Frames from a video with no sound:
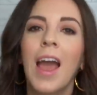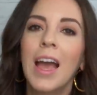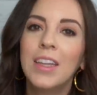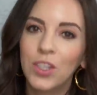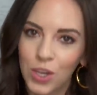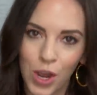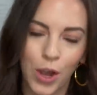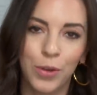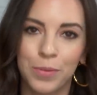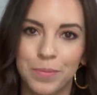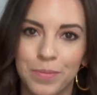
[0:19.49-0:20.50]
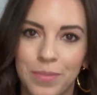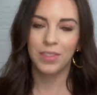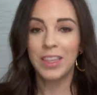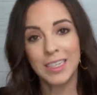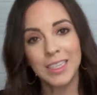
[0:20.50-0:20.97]
And no,
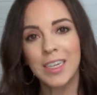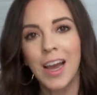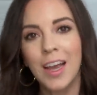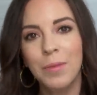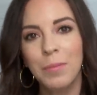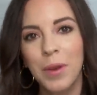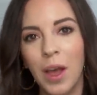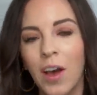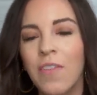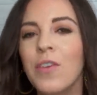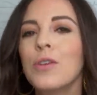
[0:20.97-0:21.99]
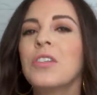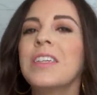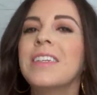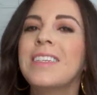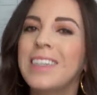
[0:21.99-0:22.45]
this time, a
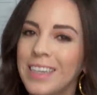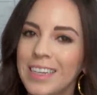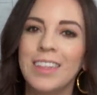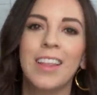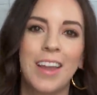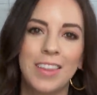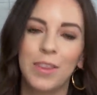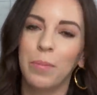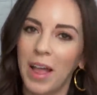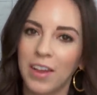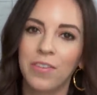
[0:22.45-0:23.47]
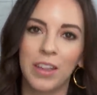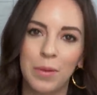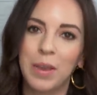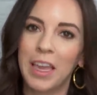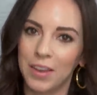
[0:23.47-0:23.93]
virgin didn't light the black
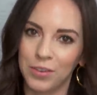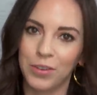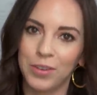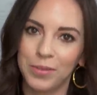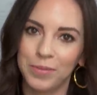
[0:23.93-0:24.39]
flame candle.